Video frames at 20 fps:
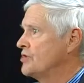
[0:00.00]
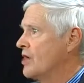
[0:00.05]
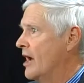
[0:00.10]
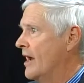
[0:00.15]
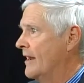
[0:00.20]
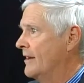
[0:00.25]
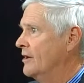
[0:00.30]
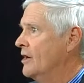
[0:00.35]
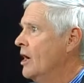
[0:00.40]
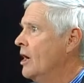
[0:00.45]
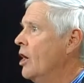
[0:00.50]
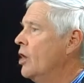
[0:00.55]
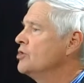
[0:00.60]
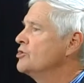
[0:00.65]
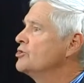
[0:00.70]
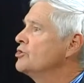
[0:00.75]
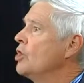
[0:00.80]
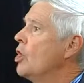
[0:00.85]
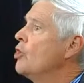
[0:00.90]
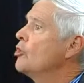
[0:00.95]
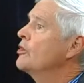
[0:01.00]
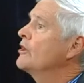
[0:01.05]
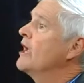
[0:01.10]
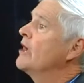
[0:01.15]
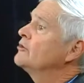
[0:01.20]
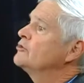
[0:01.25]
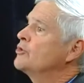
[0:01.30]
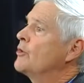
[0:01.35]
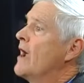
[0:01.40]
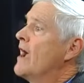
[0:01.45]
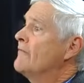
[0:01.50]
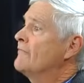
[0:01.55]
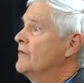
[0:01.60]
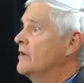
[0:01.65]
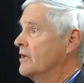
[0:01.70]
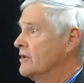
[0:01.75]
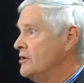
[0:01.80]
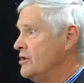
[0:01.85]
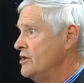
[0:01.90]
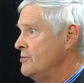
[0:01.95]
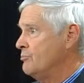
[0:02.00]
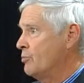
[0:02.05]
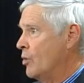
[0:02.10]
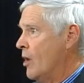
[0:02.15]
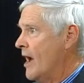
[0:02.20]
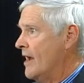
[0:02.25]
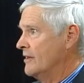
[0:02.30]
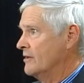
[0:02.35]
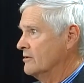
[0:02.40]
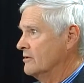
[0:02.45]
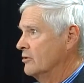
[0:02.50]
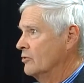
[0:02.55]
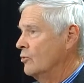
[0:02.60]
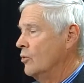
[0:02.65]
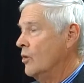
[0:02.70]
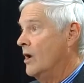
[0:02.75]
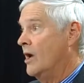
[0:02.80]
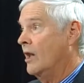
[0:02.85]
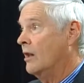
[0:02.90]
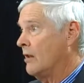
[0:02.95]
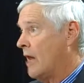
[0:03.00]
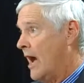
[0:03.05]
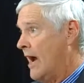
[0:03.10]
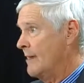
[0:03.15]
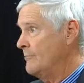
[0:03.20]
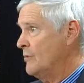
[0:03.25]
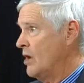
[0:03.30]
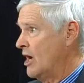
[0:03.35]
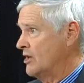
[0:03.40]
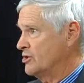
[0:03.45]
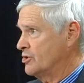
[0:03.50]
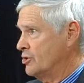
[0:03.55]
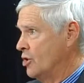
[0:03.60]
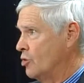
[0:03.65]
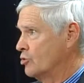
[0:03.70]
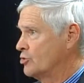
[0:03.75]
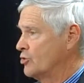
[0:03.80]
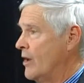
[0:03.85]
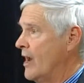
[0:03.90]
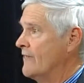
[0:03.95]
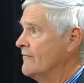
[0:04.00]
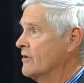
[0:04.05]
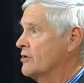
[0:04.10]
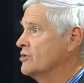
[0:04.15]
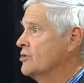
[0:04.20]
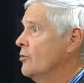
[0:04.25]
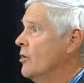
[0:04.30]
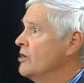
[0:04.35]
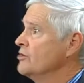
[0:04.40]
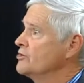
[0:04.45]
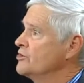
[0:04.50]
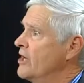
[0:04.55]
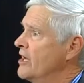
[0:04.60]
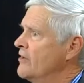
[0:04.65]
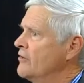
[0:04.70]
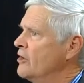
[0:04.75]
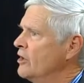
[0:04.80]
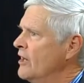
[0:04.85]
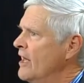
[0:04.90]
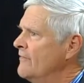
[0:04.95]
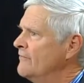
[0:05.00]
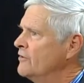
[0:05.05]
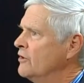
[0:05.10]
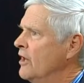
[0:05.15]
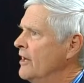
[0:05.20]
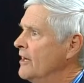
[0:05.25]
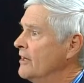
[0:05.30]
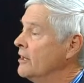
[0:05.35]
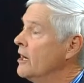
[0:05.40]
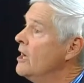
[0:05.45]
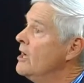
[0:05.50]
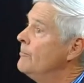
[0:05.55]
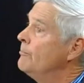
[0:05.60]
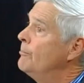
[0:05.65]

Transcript: sign, slow traffic, keep right. Well, I'm not slow traffic, so I'll stay in the left lane.